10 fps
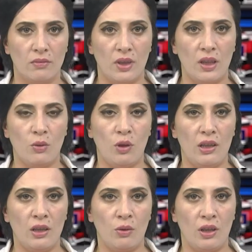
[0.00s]
In
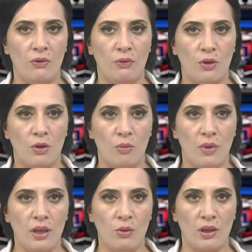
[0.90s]
2024, on
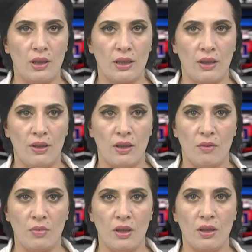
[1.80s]
May 27,
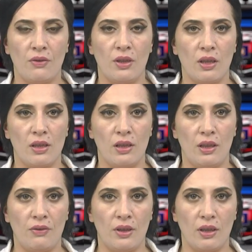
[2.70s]
the meeting of the Council
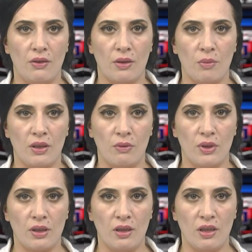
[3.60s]
of the Government of
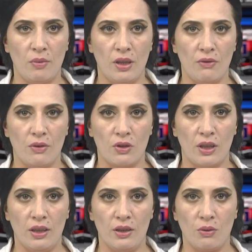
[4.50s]
Western Armenia was
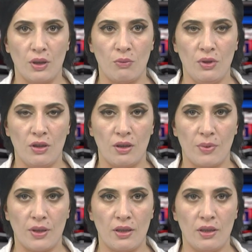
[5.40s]
held, during which the
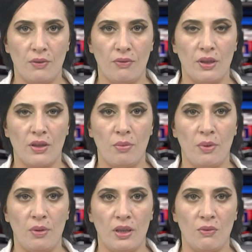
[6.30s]
President of the
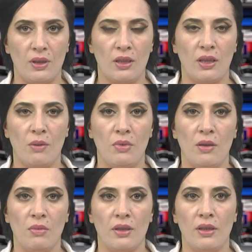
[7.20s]
Republic of Western
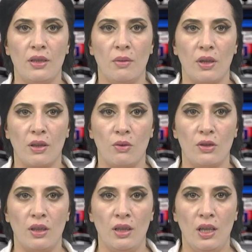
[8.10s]
Armenia, Ms. Lydia
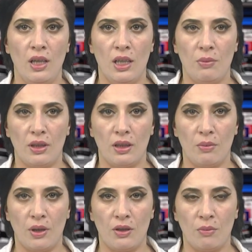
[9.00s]
Markosyan, speaking
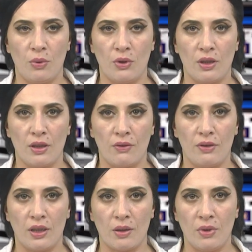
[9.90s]
about the importance of
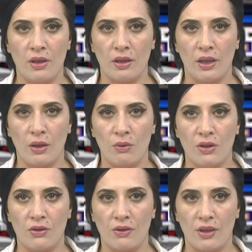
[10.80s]
the Armenian
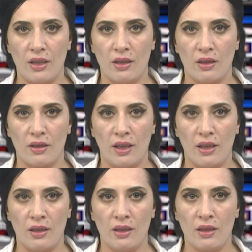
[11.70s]
language, addressed the
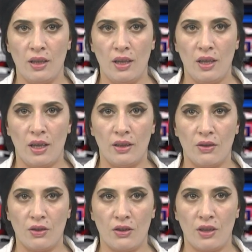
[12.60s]
attendees and
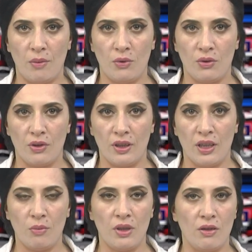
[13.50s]
urged them to learn
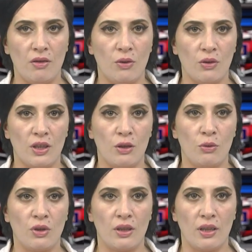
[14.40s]
Armenian in order
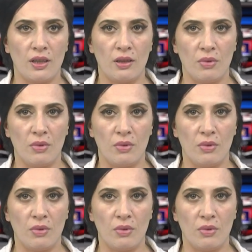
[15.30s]
to conduct the